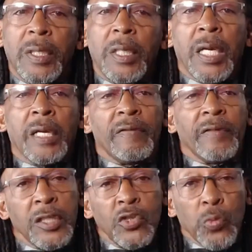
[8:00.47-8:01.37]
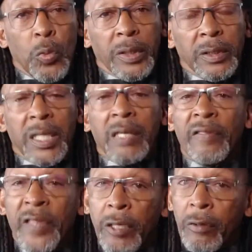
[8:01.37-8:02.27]
and this one
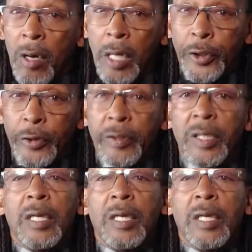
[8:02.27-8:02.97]
in their honor,